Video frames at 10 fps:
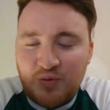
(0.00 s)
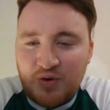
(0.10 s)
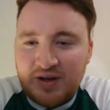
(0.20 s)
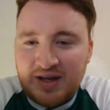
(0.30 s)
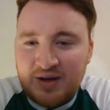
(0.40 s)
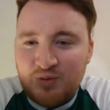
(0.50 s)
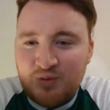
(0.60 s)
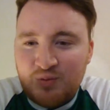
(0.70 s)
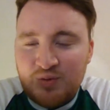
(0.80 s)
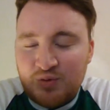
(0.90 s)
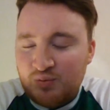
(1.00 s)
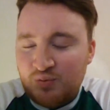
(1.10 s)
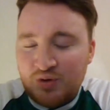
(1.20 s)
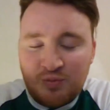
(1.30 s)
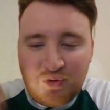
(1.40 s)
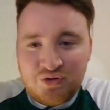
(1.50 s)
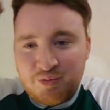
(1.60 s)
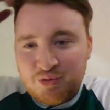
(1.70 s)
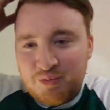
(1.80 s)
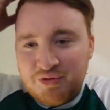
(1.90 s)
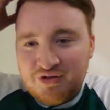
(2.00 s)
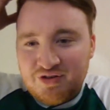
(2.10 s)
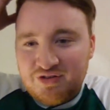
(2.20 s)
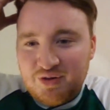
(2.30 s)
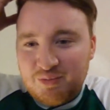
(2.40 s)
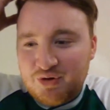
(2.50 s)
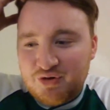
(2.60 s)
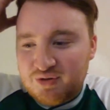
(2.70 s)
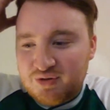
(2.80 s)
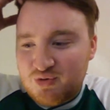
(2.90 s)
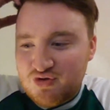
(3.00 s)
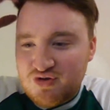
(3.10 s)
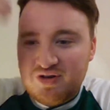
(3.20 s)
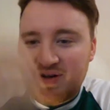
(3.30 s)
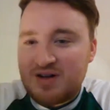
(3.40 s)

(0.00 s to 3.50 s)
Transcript: what, can, what, what, what, what's he promising us here? Because I'm not sure.